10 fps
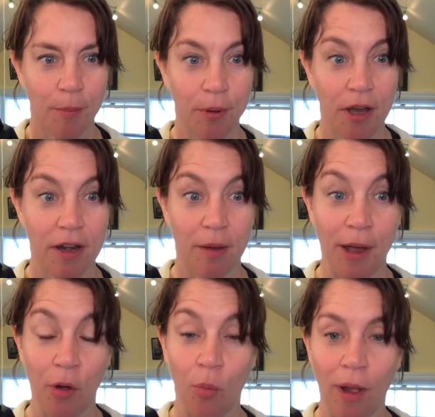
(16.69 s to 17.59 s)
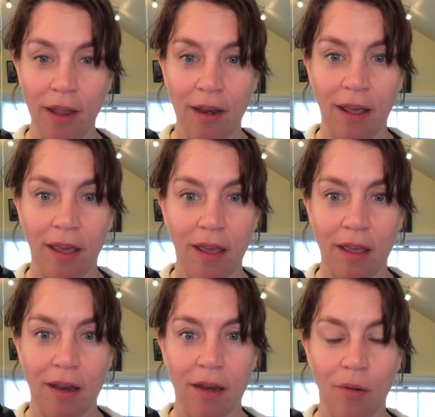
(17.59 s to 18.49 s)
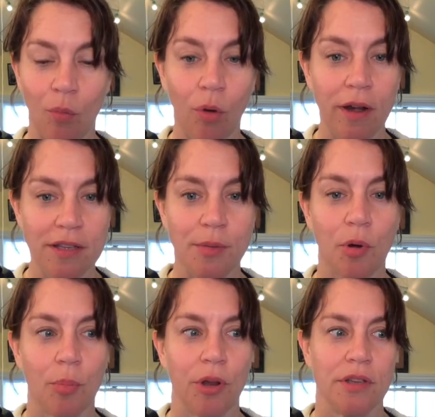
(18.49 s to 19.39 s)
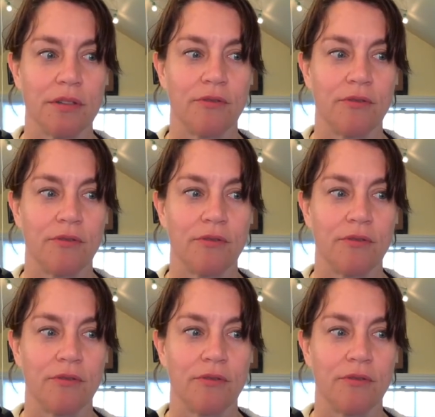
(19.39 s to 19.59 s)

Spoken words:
but about when and what is appropriate